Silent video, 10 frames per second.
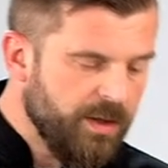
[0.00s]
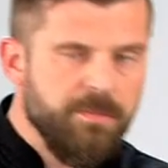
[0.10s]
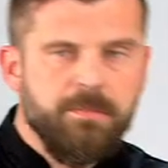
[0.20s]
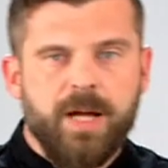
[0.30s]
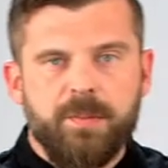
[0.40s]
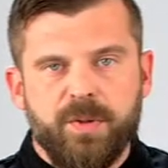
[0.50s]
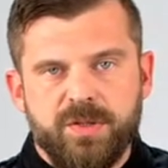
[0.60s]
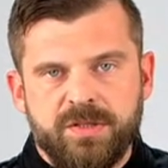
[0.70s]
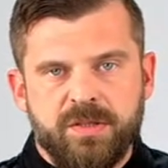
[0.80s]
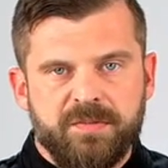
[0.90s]
my
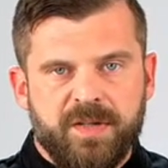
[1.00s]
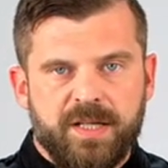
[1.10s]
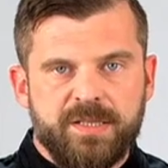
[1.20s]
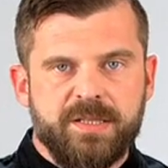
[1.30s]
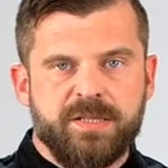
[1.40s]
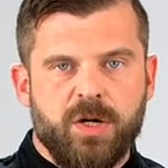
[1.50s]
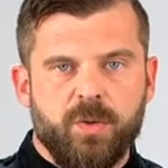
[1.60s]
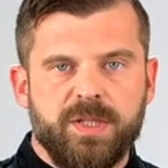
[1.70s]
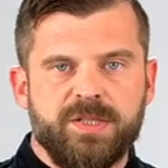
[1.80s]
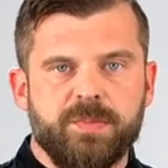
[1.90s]
personal advice is
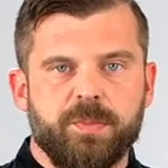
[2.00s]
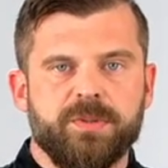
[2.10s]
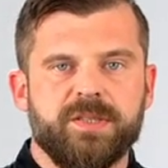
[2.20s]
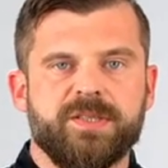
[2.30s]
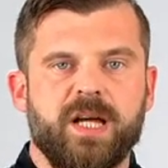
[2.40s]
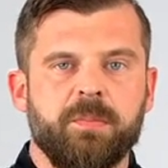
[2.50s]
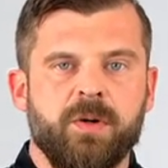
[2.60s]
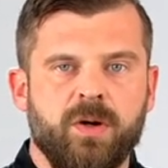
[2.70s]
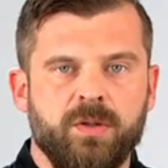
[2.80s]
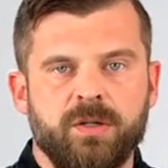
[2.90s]
always to put the
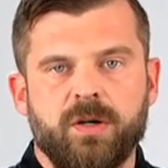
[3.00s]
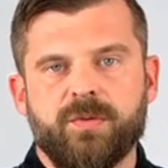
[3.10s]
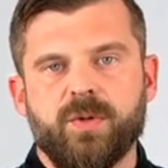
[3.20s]
timer on. Of